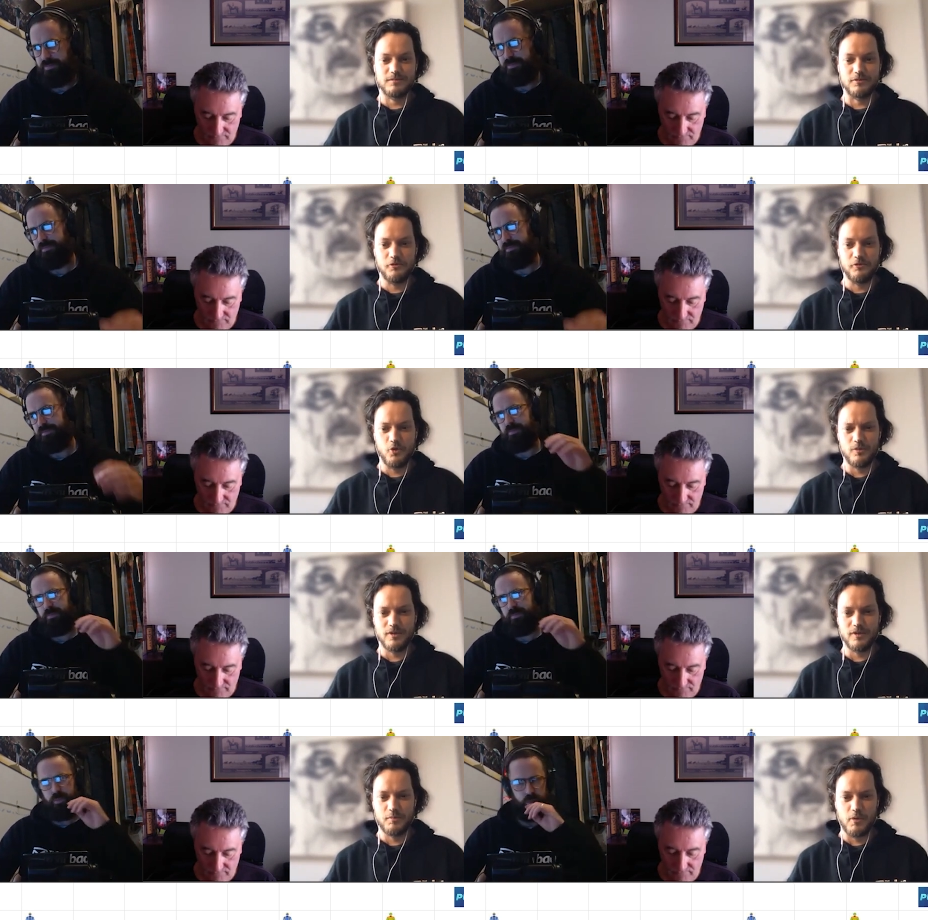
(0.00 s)
Speaker 1: the
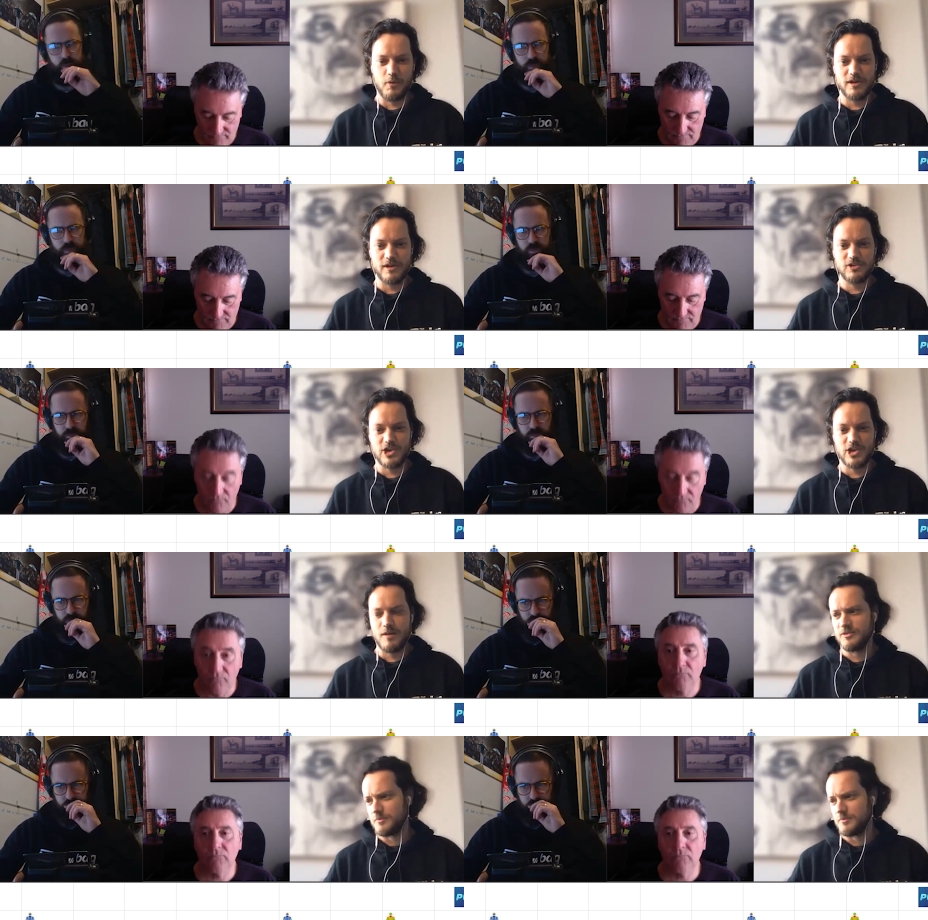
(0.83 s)
form that Poetic
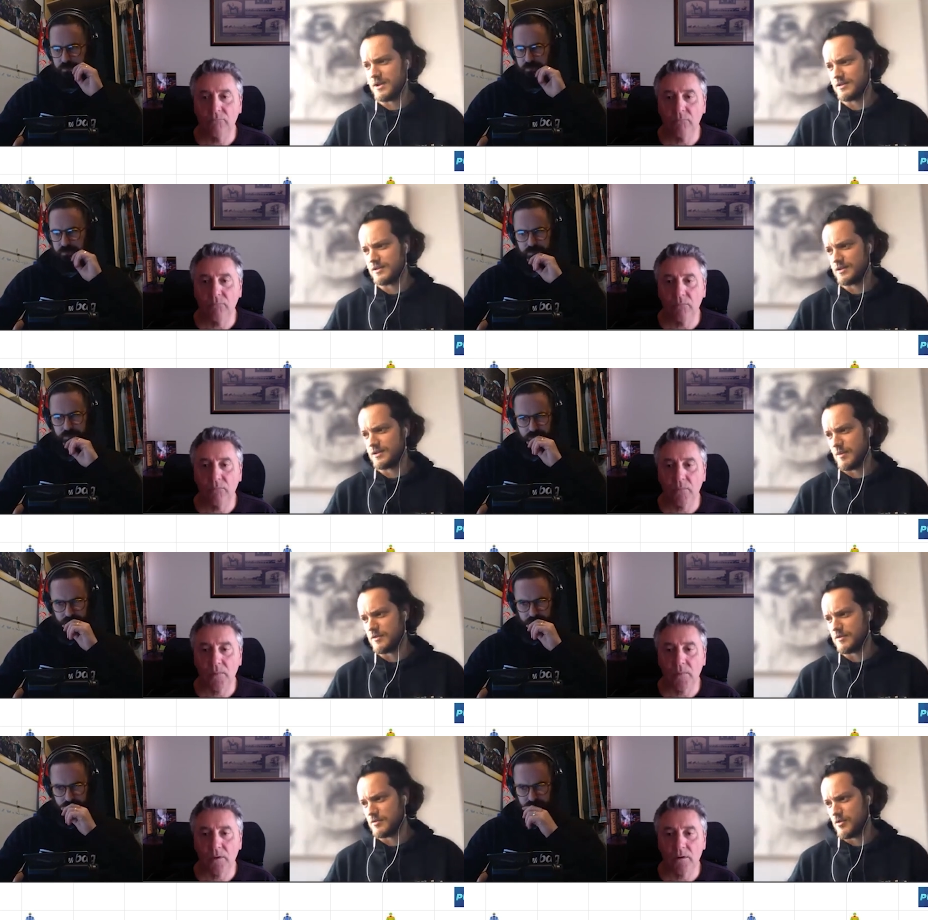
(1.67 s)
Charm has been
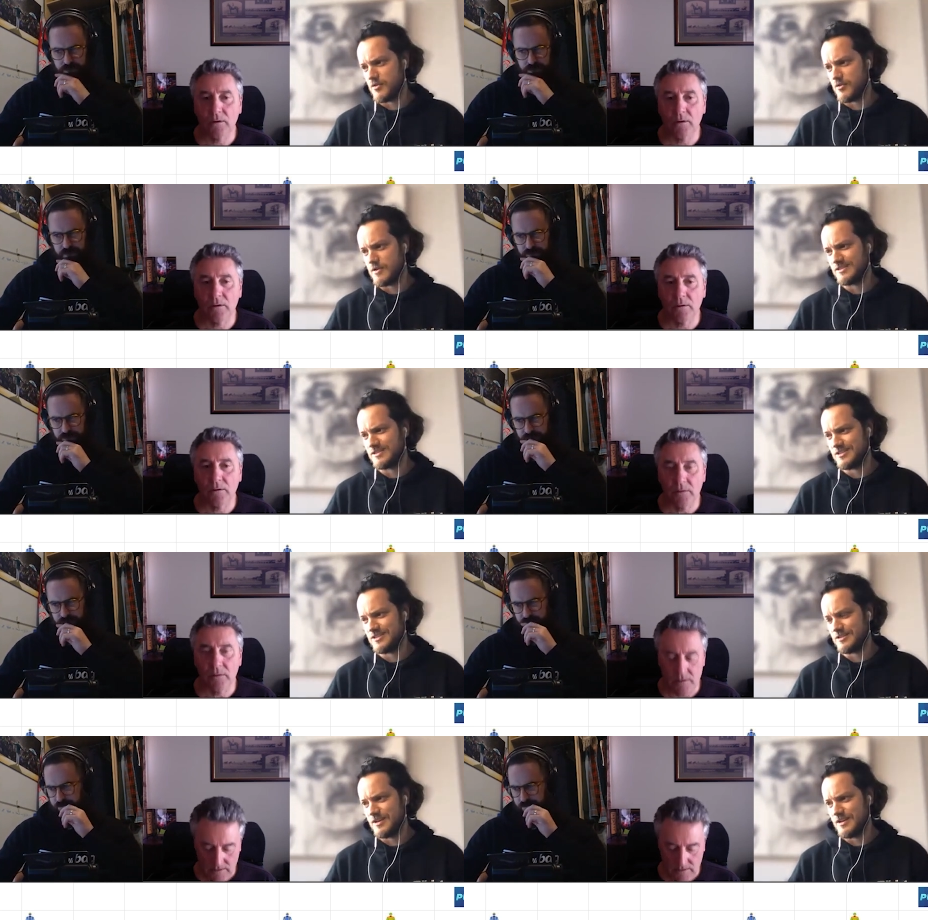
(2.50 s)
coming through,
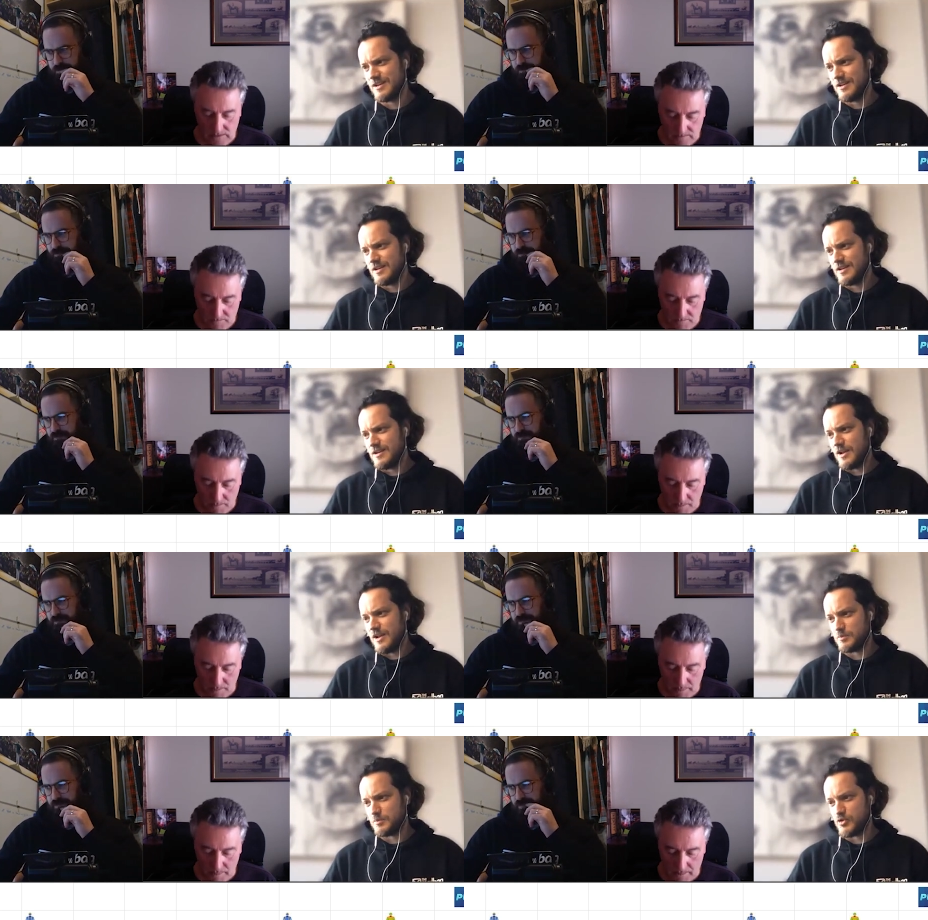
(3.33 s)
it's
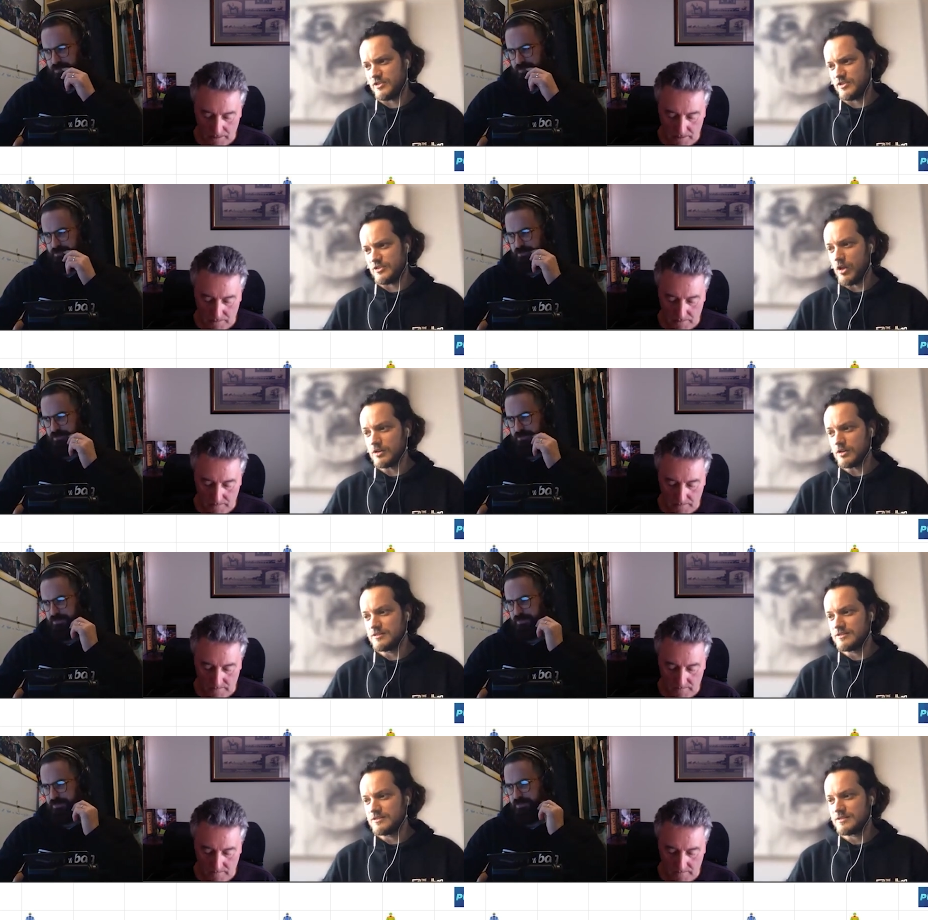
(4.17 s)
it's pretty
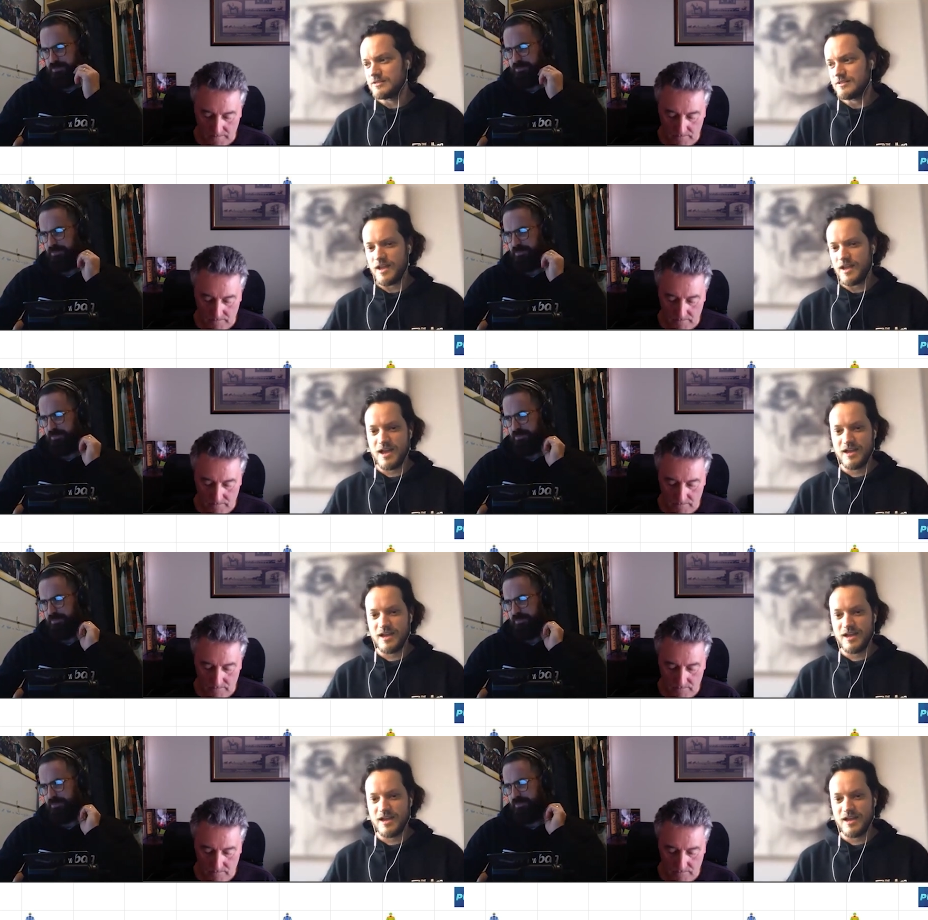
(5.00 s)
solid,
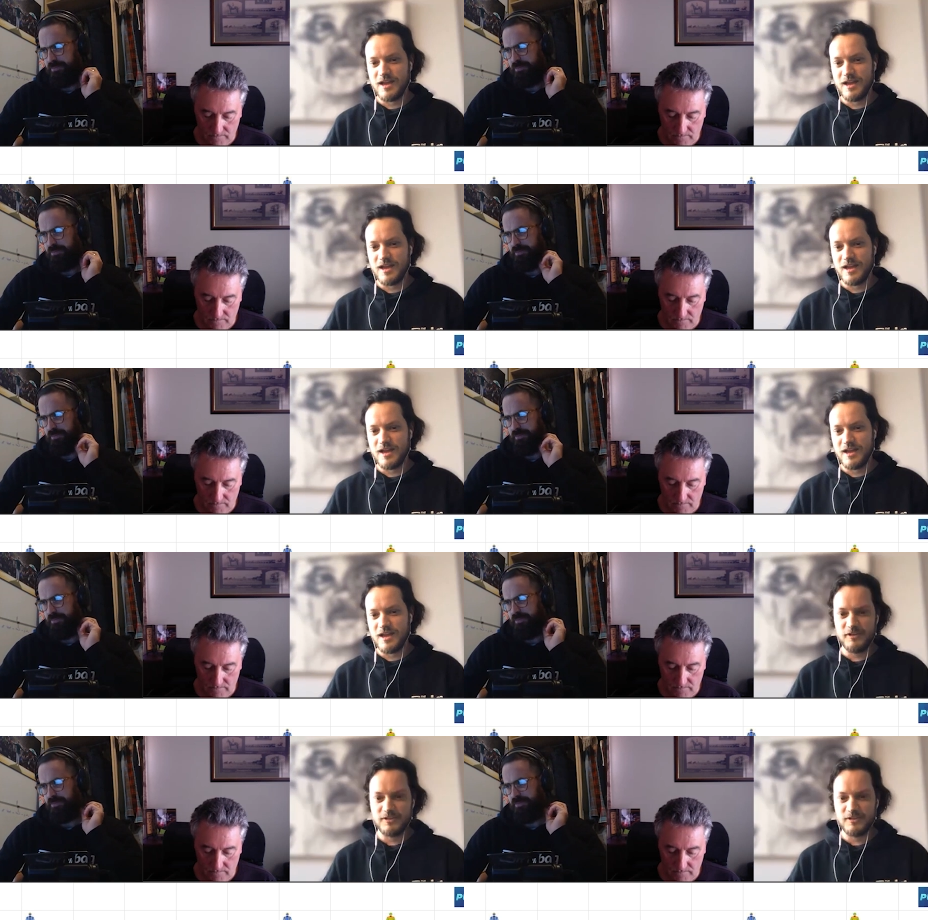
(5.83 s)
and it's got a bit of
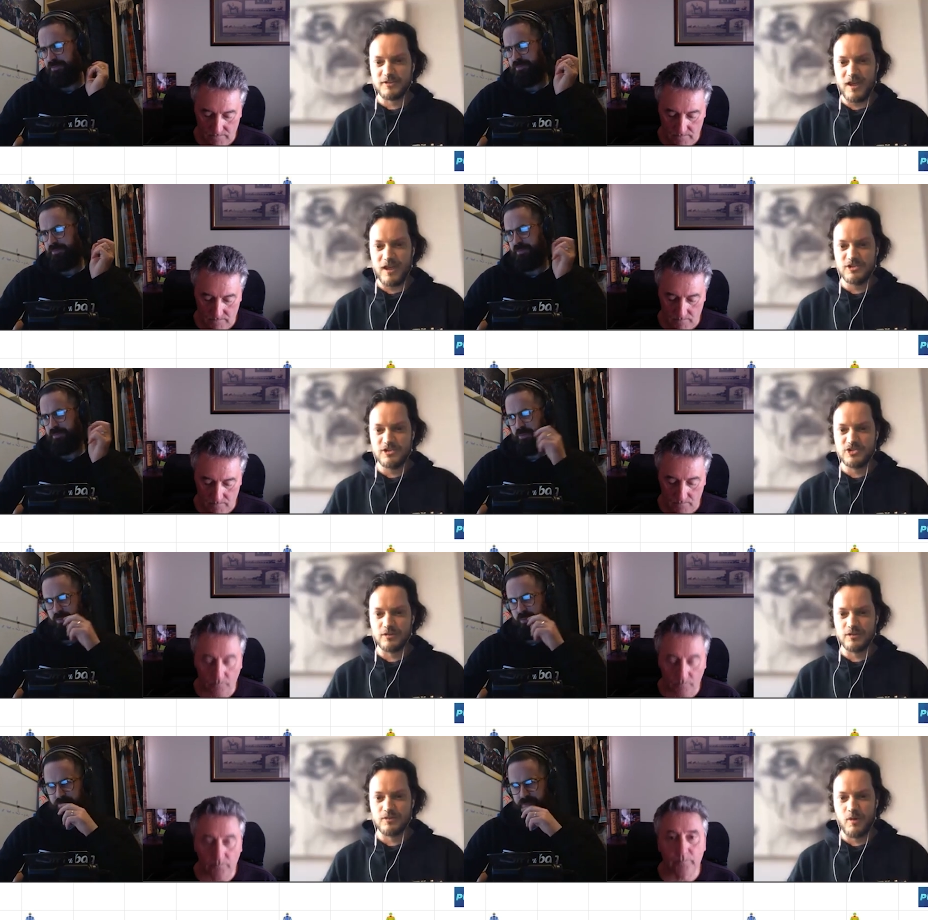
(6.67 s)
a fitness edge
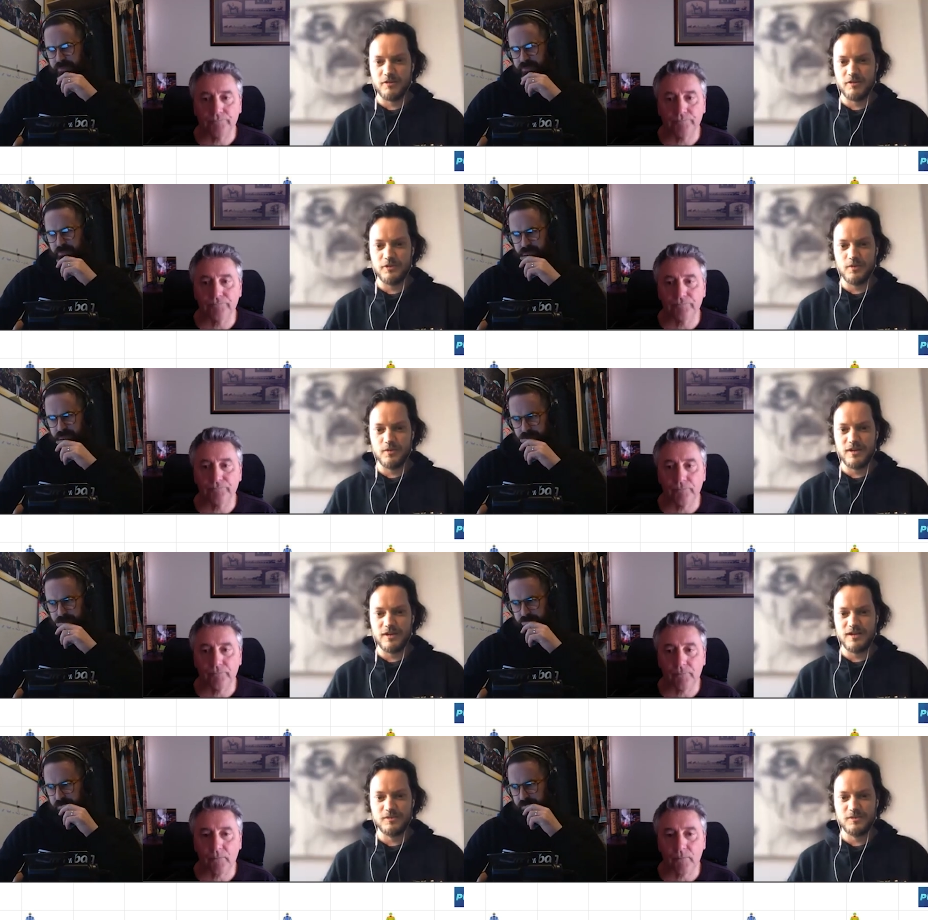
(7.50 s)
on quite a few of
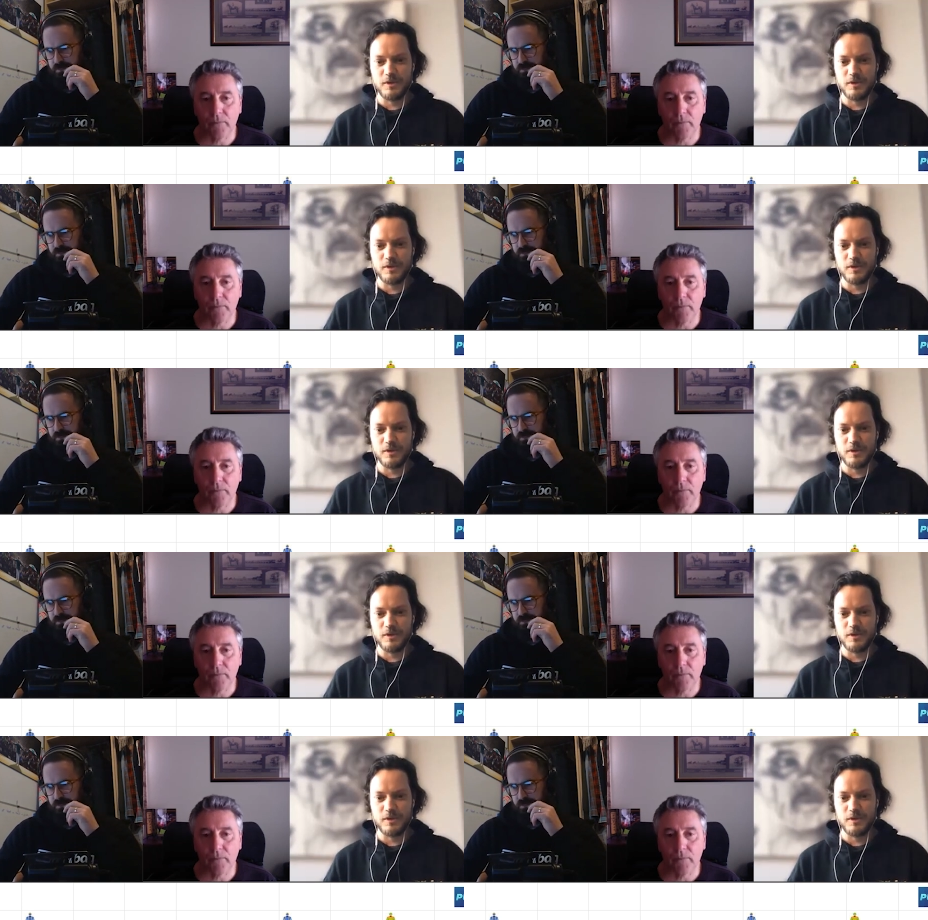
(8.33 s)
these.